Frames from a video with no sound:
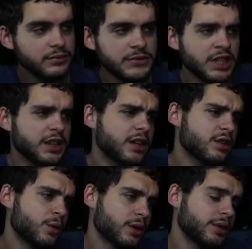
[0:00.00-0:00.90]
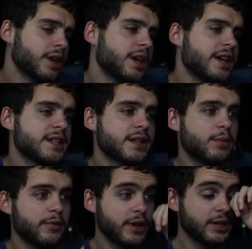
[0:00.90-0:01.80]
Not the end of the world. He has
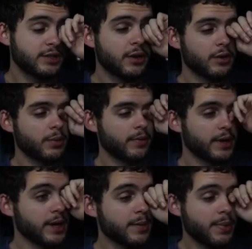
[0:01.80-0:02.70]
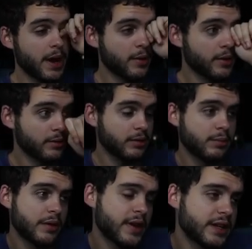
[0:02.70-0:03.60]
above 80 zone, above 80 hit power,
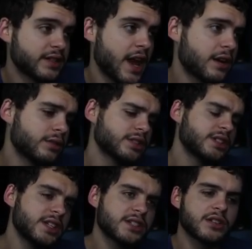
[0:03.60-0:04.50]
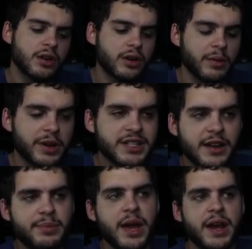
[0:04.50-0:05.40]
above 90 tackle. He's a decent card. I mean, he's
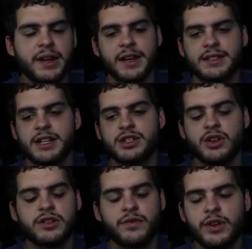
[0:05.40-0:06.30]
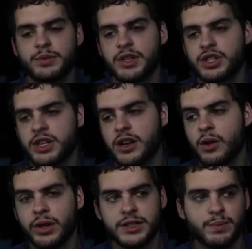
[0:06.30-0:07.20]
not bad. And like I said, he's good to fit a position that no one likes to